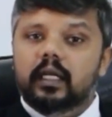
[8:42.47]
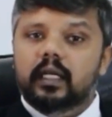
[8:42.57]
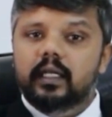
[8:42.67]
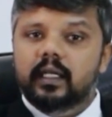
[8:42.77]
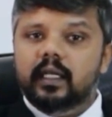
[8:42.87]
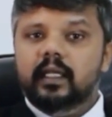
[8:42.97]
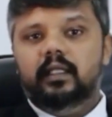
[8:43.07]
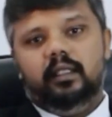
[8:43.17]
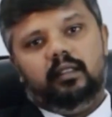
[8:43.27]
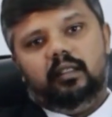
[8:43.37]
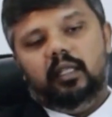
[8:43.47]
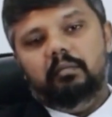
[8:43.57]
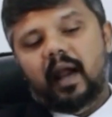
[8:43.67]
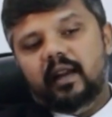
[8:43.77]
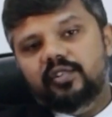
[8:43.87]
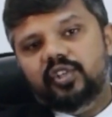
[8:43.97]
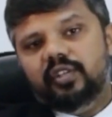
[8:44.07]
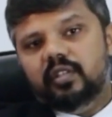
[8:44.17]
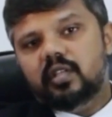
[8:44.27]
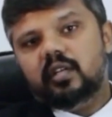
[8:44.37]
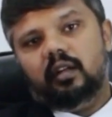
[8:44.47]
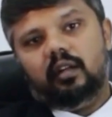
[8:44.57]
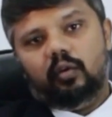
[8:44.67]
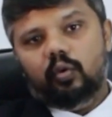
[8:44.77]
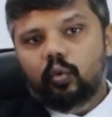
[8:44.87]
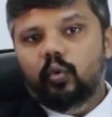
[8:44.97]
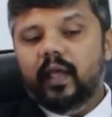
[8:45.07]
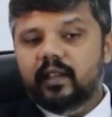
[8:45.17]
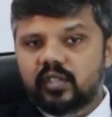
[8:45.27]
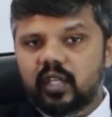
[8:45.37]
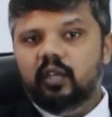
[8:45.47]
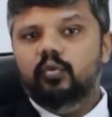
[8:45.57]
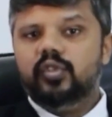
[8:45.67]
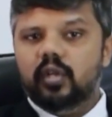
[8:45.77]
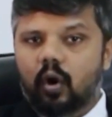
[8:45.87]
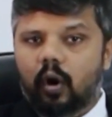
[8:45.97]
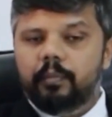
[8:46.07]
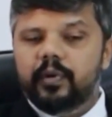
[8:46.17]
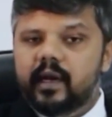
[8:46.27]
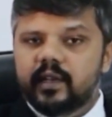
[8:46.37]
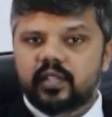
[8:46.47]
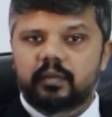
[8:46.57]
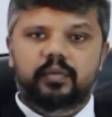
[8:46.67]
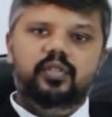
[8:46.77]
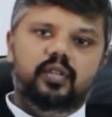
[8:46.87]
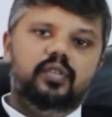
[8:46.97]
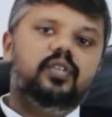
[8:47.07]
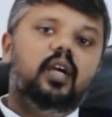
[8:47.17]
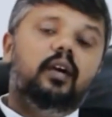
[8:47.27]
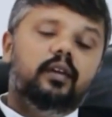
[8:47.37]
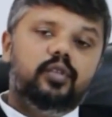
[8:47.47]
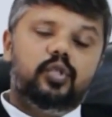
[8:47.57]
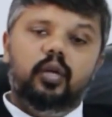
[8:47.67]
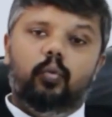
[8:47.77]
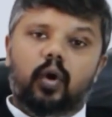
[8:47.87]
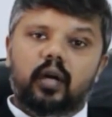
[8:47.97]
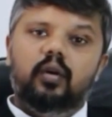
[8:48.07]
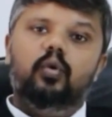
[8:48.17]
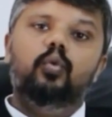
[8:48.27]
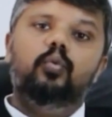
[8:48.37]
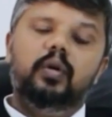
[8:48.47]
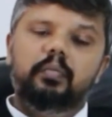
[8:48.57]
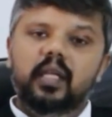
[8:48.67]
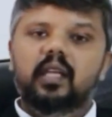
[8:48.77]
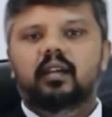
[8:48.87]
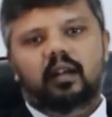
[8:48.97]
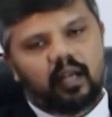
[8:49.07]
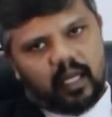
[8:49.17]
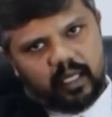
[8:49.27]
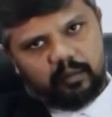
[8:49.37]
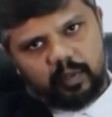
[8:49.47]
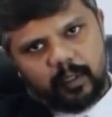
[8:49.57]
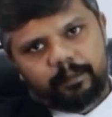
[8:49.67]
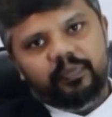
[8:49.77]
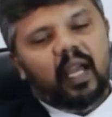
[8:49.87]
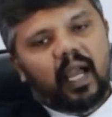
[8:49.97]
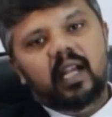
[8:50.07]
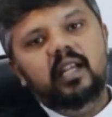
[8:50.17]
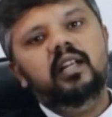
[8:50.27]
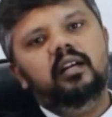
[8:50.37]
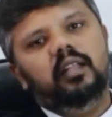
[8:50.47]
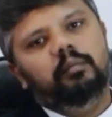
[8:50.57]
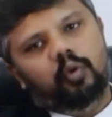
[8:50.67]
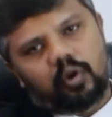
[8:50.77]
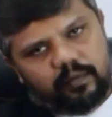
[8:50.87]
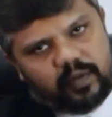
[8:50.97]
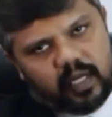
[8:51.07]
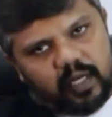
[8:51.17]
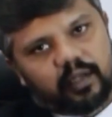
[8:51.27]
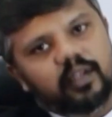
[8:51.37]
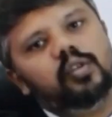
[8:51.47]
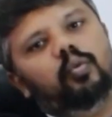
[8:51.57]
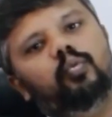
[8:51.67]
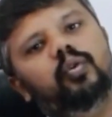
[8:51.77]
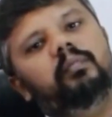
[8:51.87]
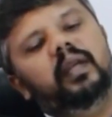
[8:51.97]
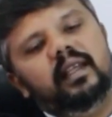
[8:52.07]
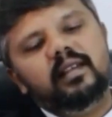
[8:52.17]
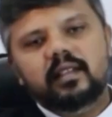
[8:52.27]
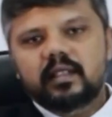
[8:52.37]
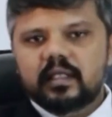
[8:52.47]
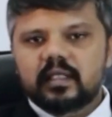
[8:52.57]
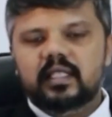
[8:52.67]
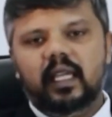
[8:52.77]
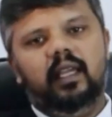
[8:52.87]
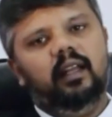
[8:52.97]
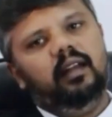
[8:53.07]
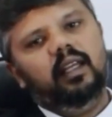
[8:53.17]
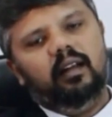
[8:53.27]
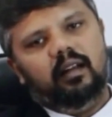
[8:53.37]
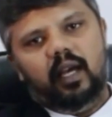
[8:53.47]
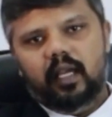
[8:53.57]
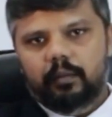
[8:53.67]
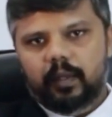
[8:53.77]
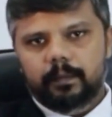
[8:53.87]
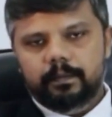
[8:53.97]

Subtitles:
director, the managing director who executes and operates the business is the one who would be liable, and the board of directors would be secondly liable.